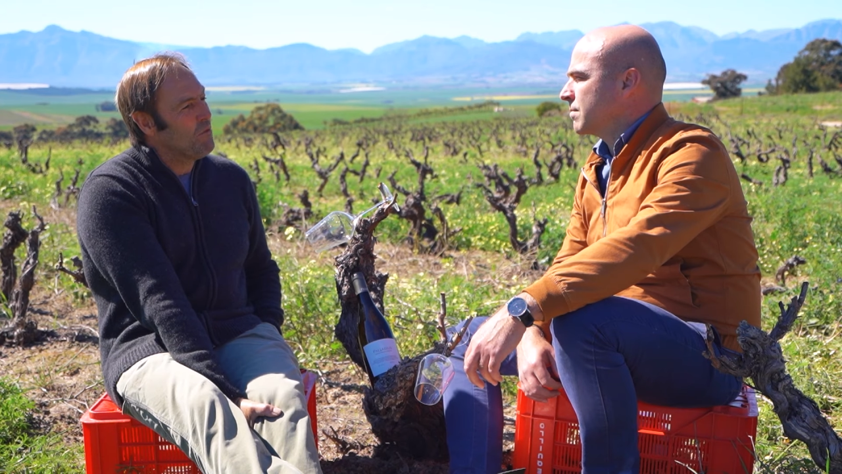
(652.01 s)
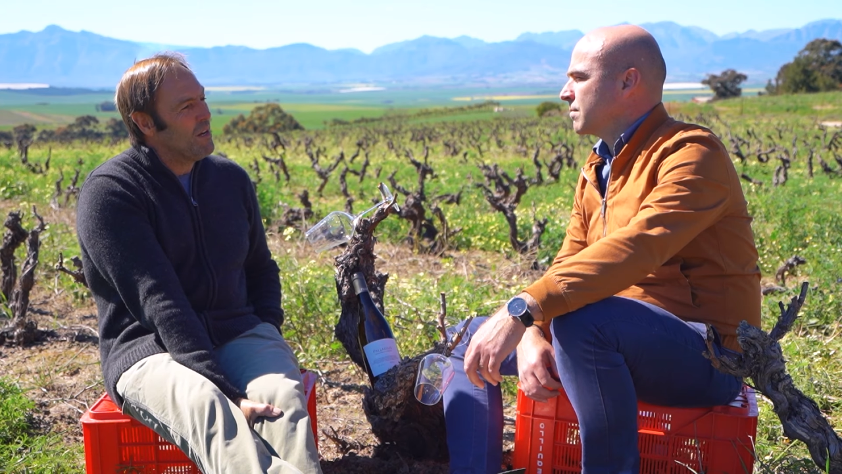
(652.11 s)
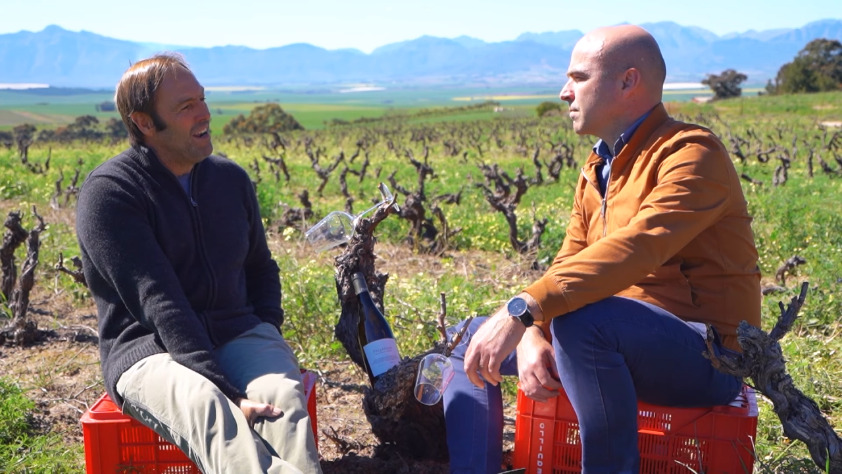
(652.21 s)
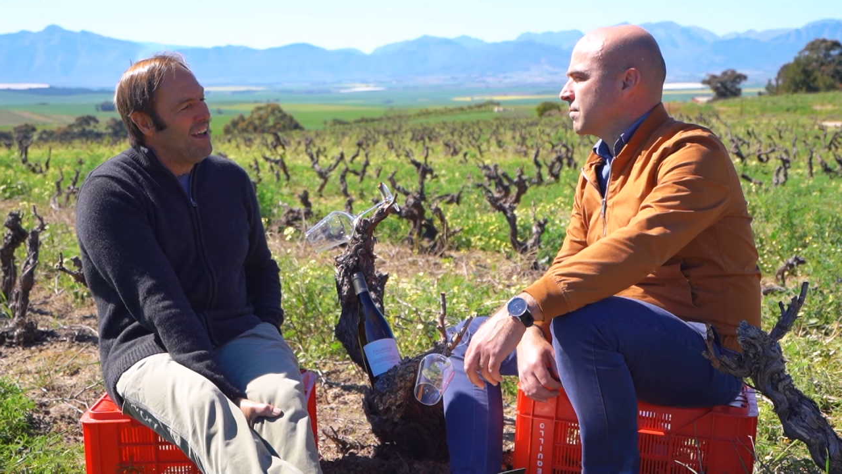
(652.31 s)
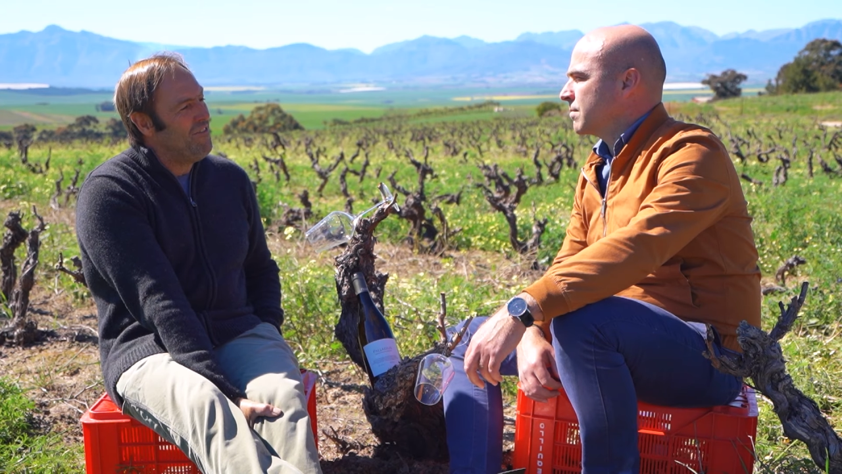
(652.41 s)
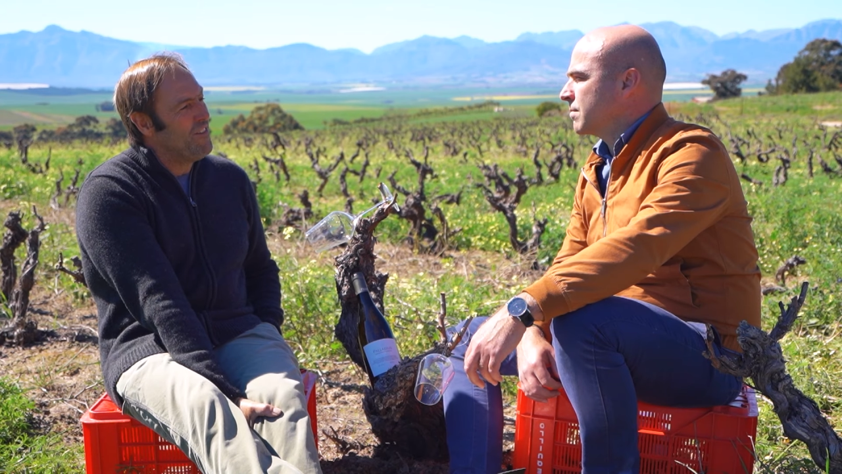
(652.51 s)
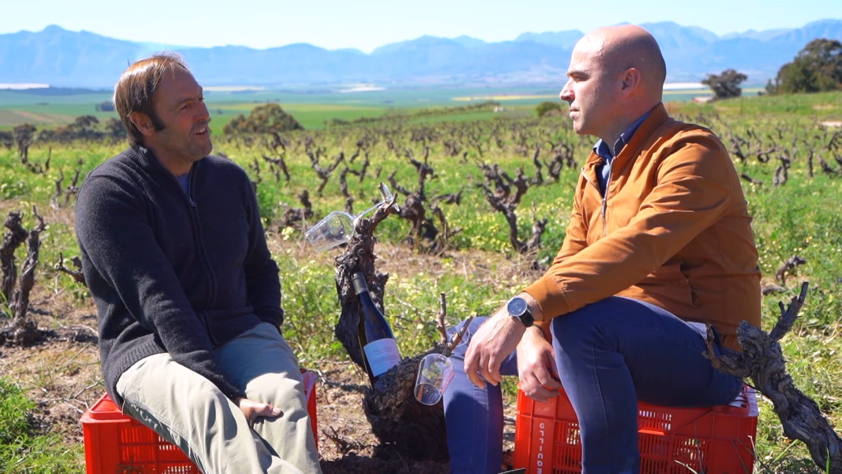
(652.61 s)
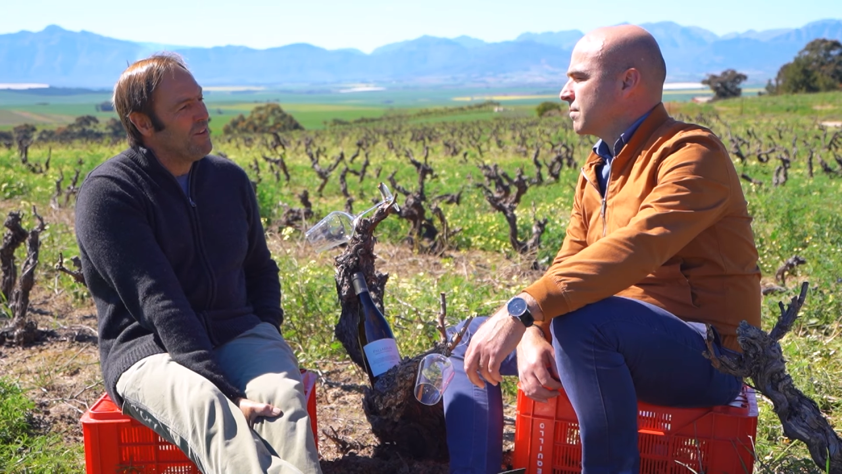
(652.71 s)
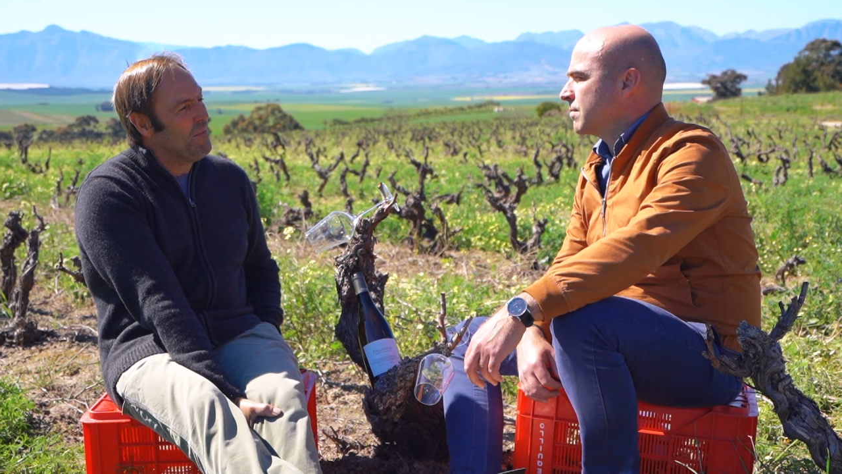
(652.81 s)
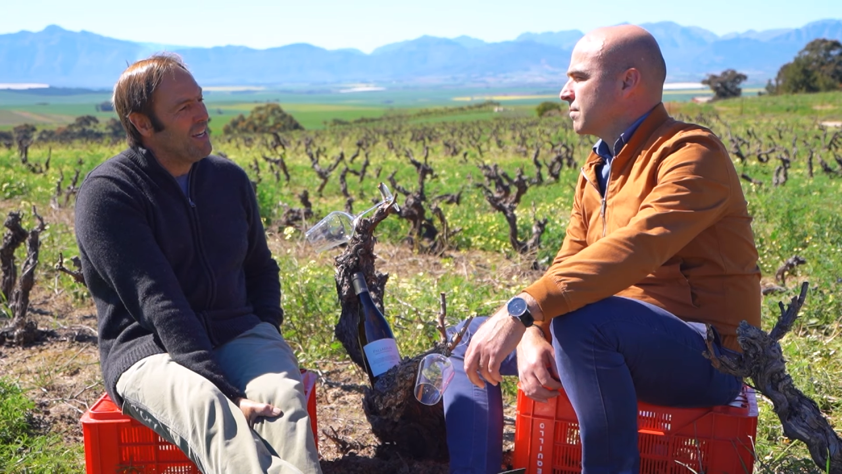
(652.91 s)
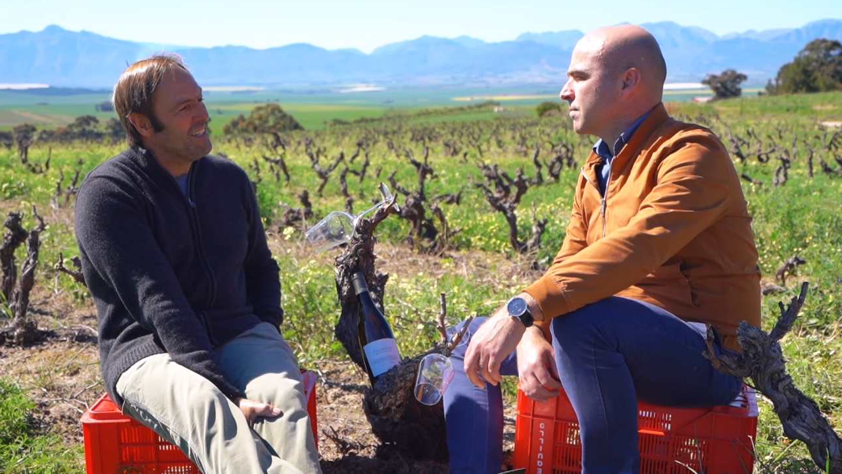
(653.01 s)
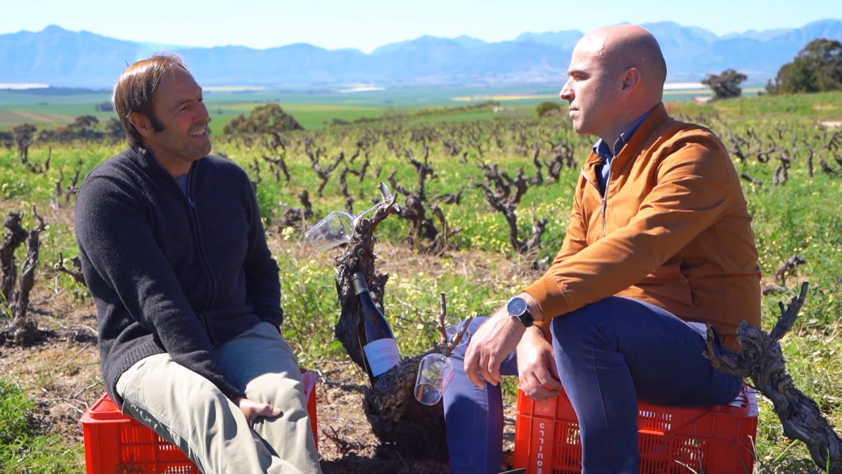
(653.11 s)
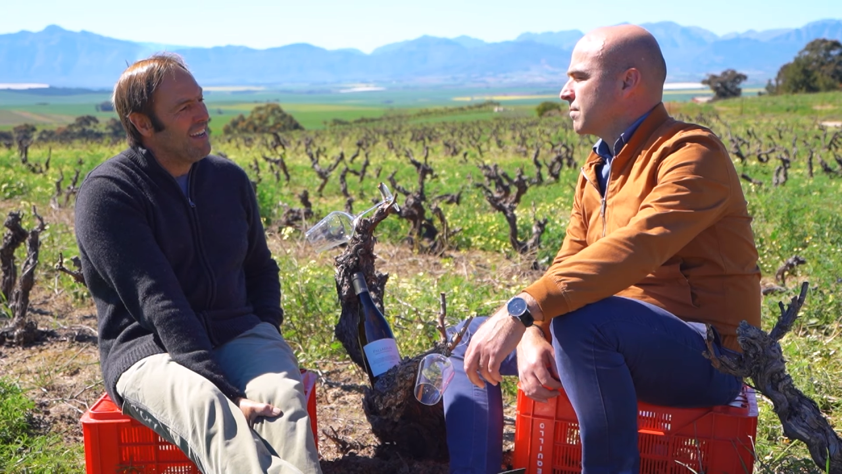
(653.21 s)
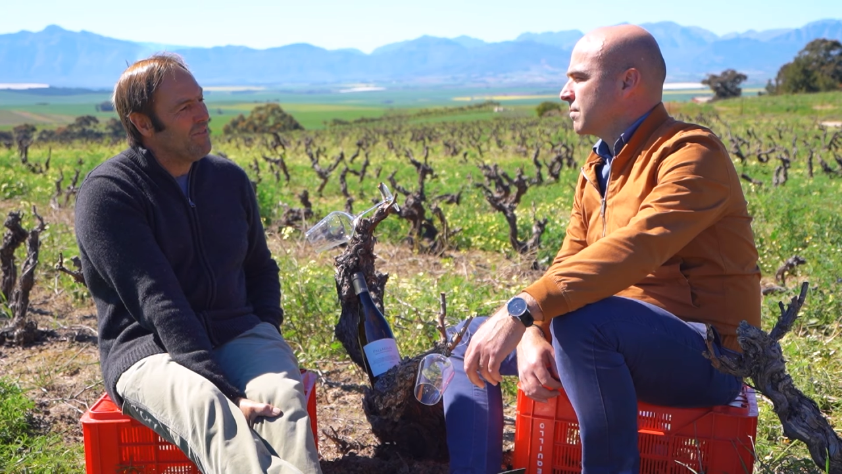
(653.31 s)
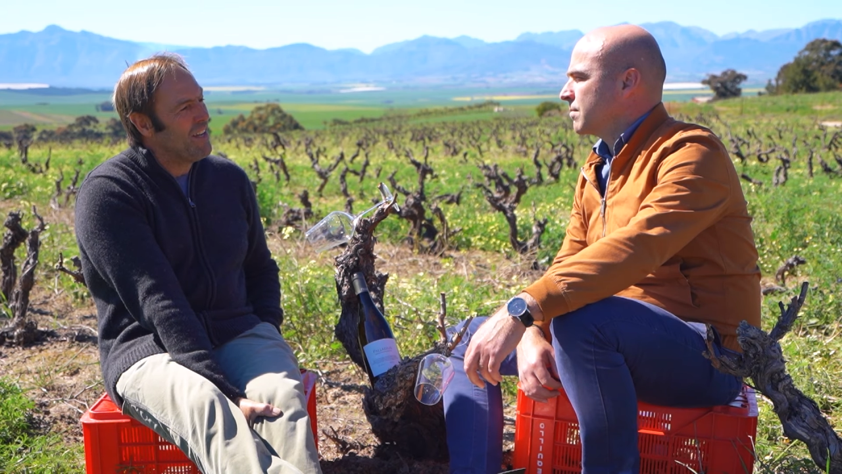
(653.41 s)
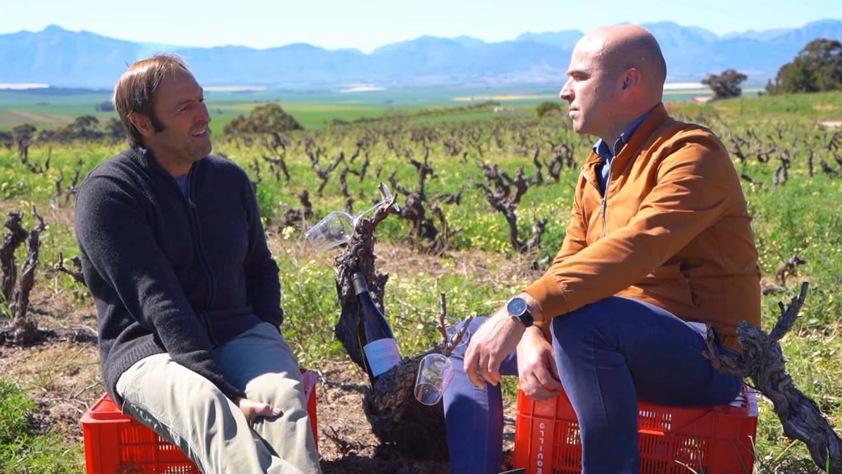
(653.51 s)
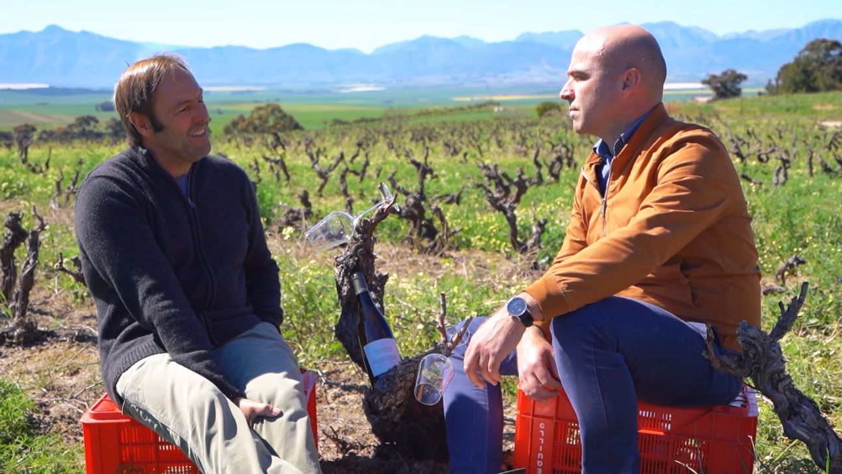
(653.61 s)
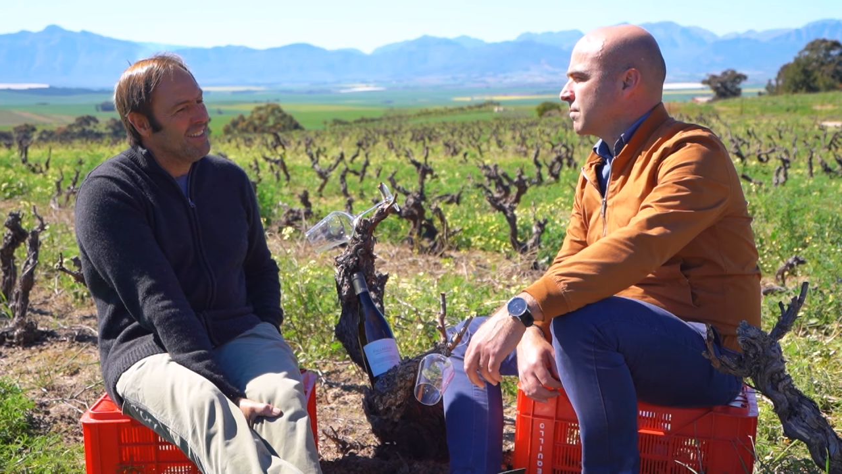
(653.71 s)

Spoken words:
we love very much came under